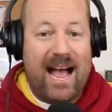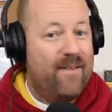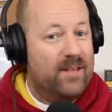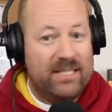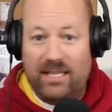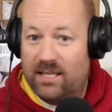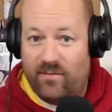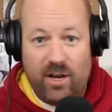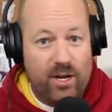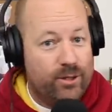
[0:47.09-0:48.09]
I haven't seen this
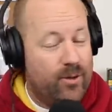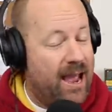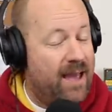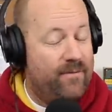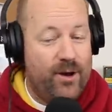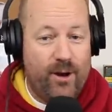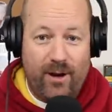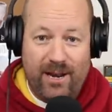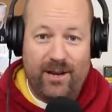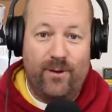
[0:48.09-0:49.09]
video, so I have
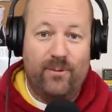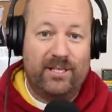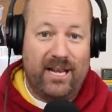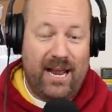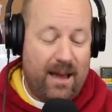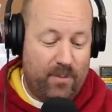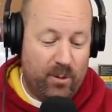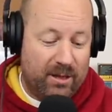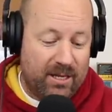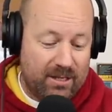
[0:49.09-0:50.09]
no idea what's going to
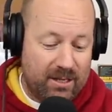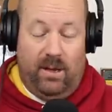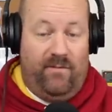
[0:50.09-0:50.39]
happen with this.